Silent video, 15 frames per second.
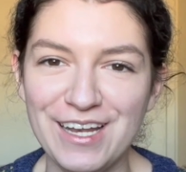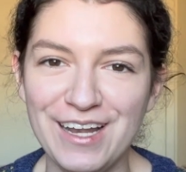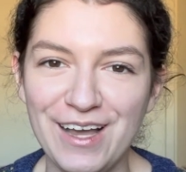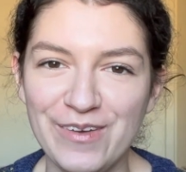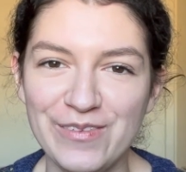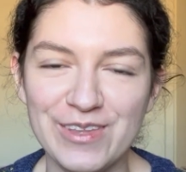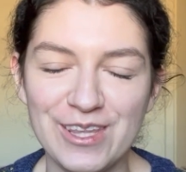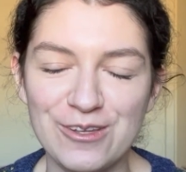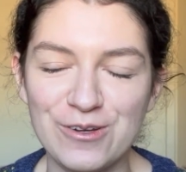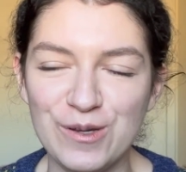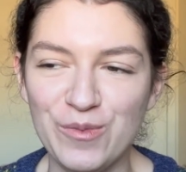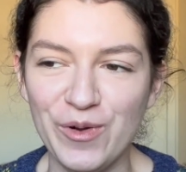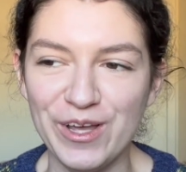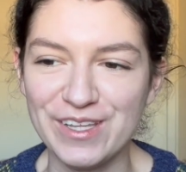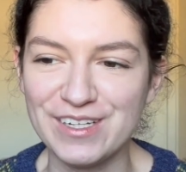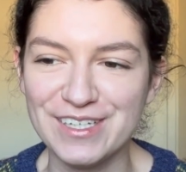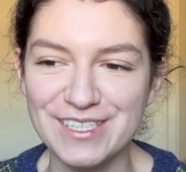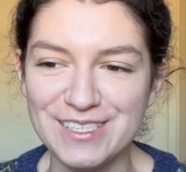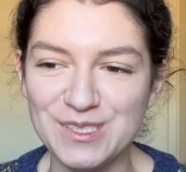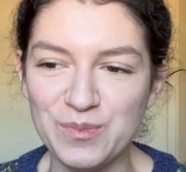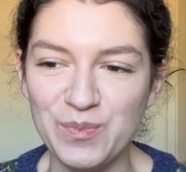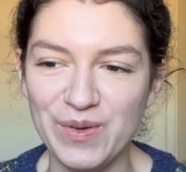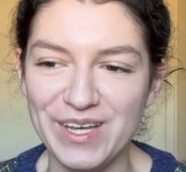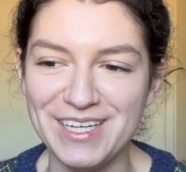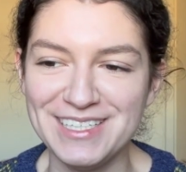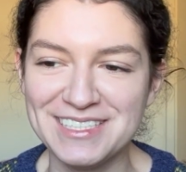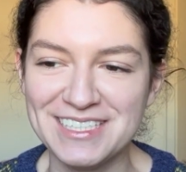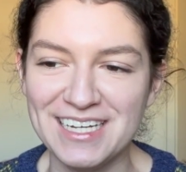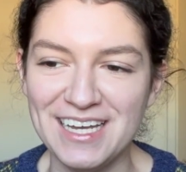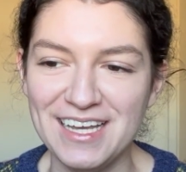of the three brothers,
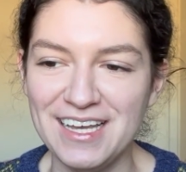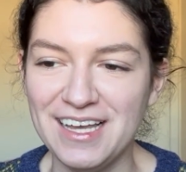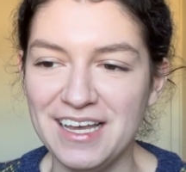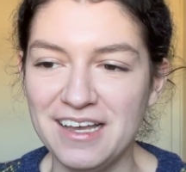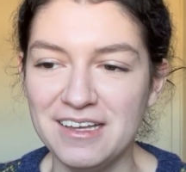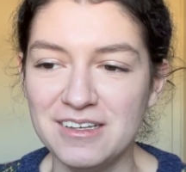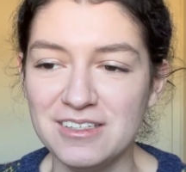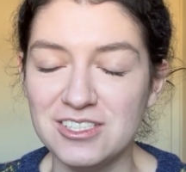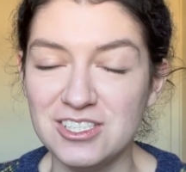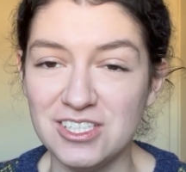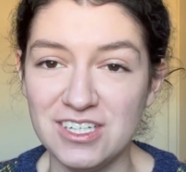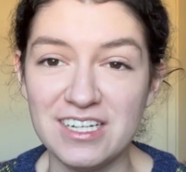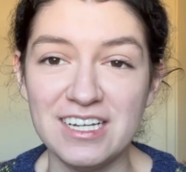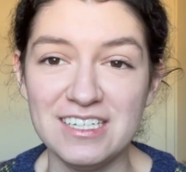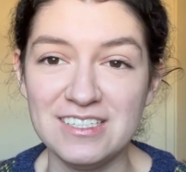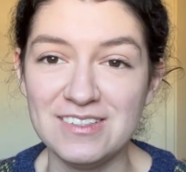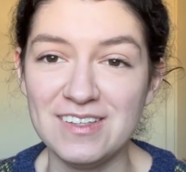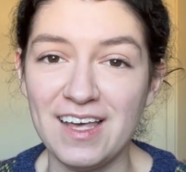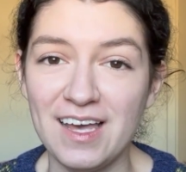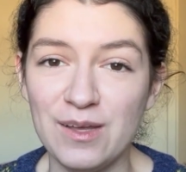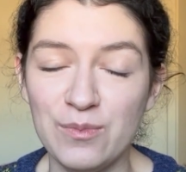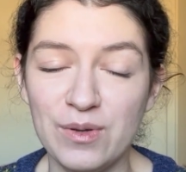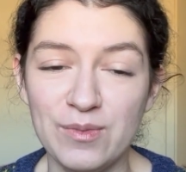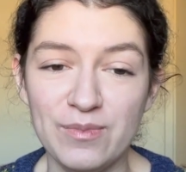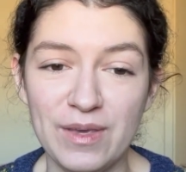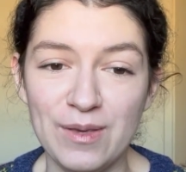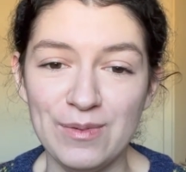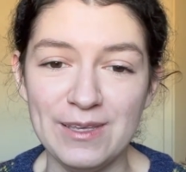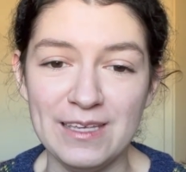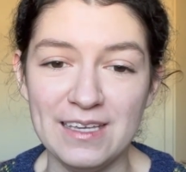but should I do that? But
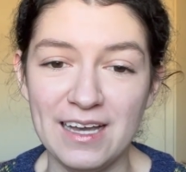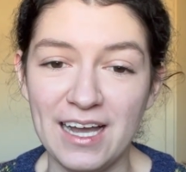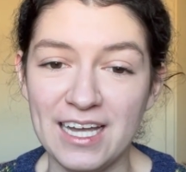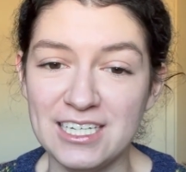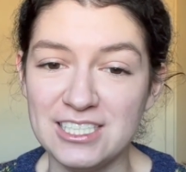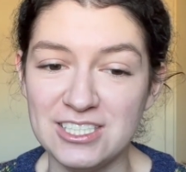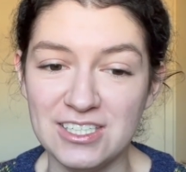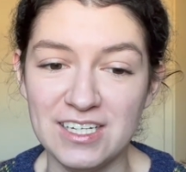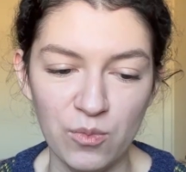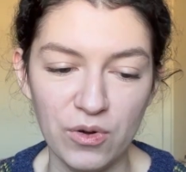maybe I should.